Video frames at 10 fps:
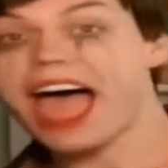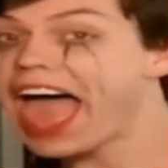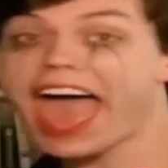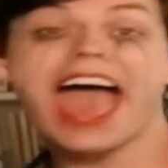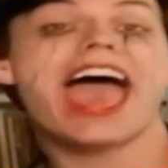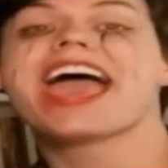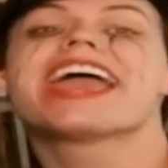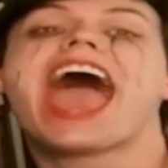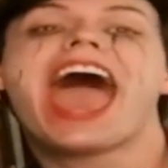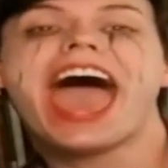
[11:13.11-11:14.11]

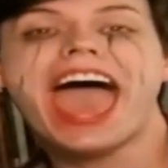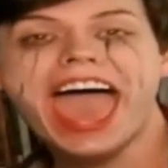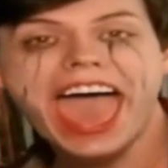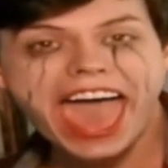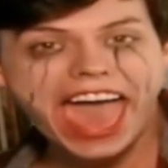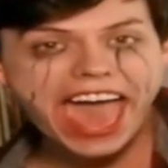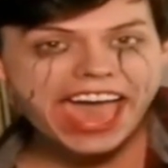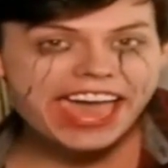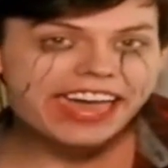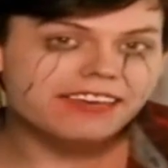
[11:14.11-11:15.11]
You know, there's a
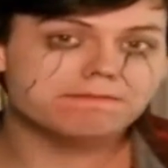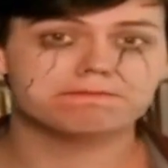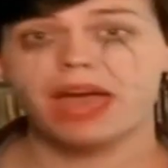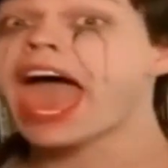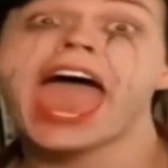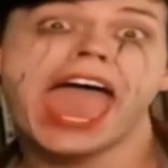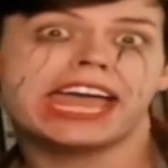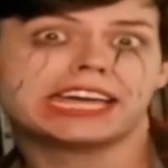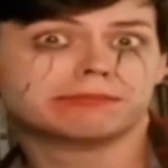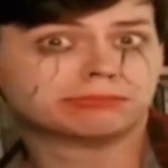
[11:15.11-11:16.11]
clear, coherent
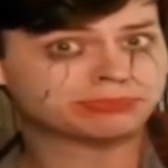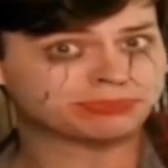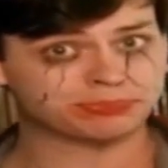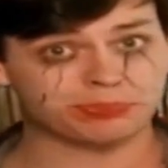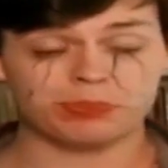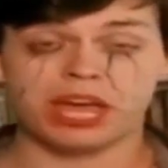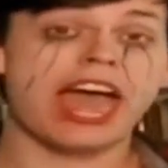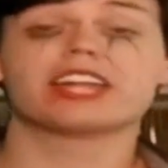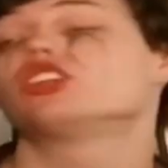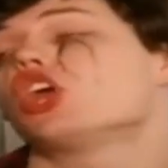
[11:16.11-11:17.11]
story. You are
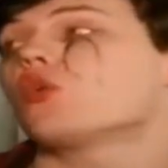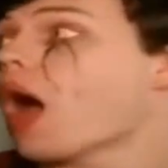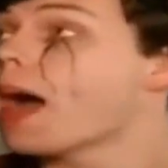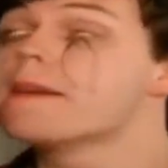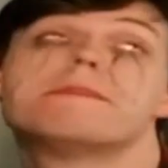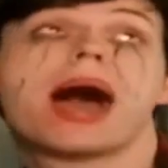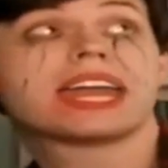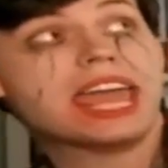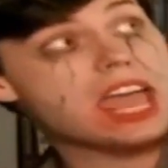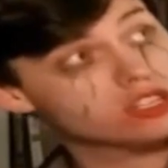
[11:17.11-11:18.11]
clearly
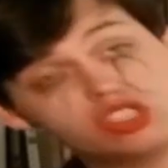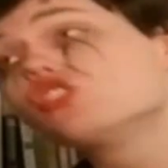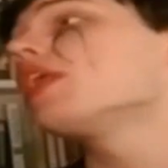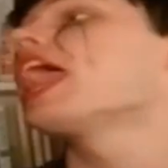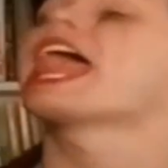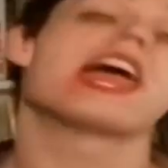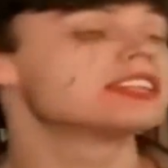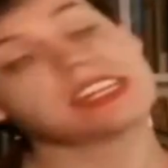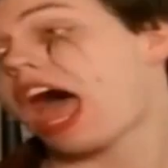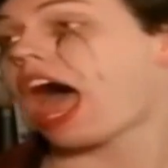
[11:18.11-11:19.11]
deranged, both in and
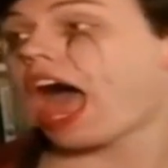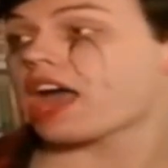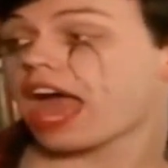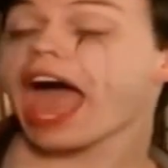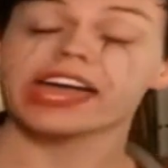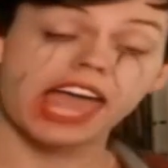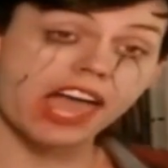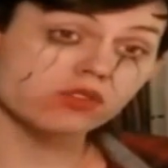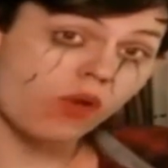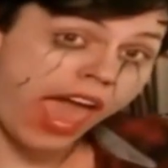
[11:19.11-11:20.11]
out of this video,
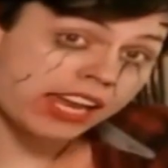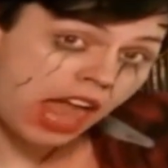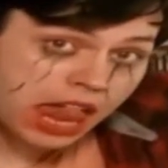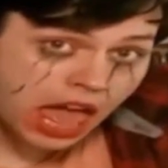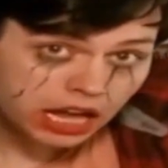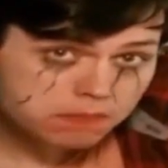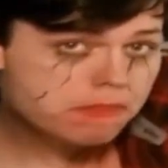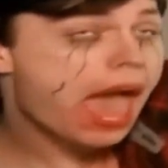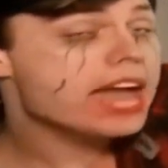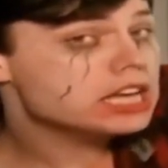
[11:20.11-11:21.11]
and you portrayed
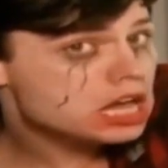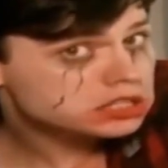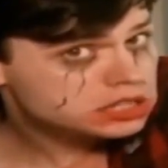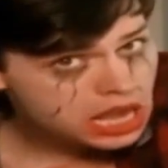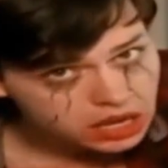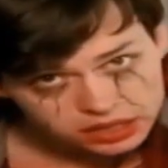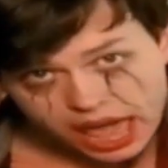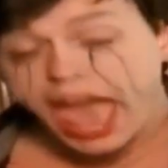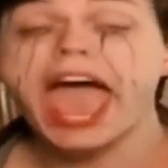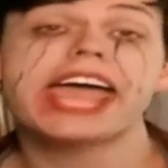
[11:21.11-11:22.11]
that very, very well.
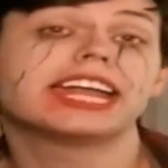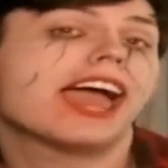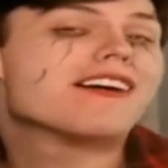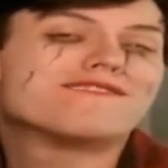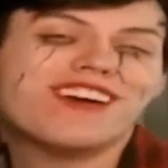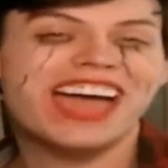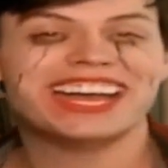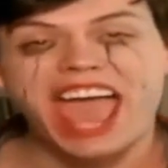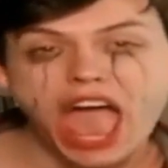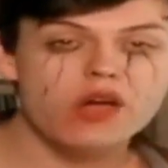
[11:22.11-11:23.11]
I love the